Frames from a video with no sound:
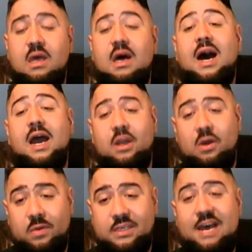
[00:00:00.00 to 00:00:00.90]
I know
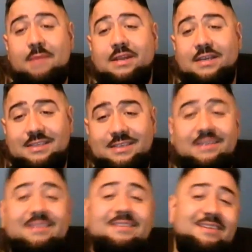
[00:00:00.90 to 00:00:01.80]
what time it is
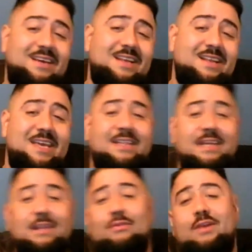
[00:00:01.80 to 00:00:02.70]
in
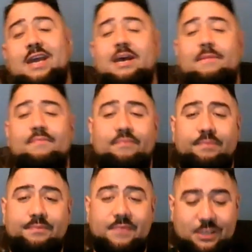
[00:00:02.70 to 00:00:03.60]
England, 3 a.m.
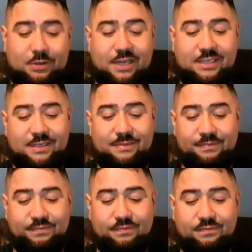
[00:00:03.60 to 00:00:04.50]
It's crazy.
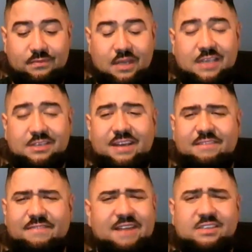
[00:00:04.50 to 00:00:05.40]
You guys are like
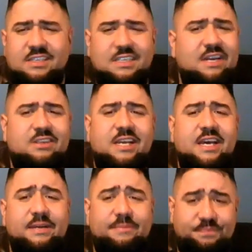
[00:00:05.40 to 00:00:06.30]
5 or 6 hours ahead.